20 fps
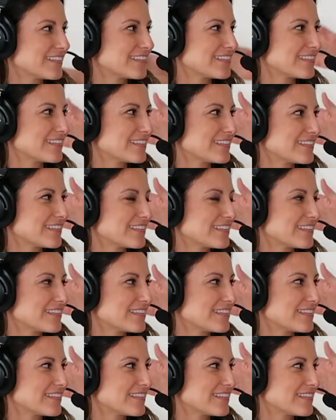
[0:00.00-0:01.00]

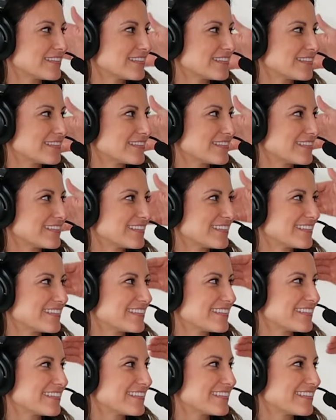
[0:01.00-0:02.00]

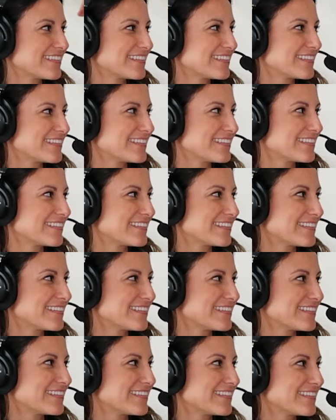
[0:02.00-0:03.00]

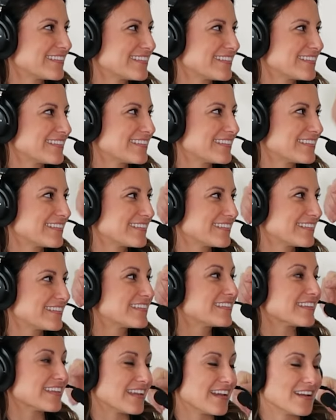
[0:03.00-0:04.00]

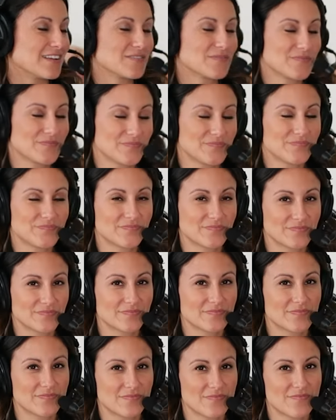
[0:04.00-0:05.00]

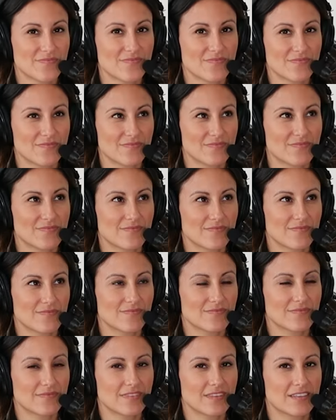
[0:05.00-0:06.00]

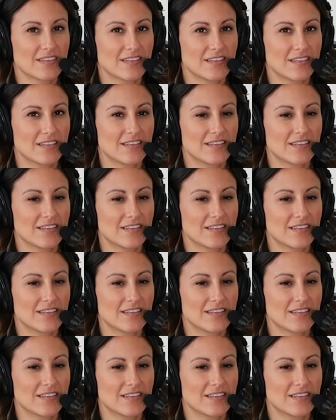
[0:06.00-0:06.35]
(not speaking)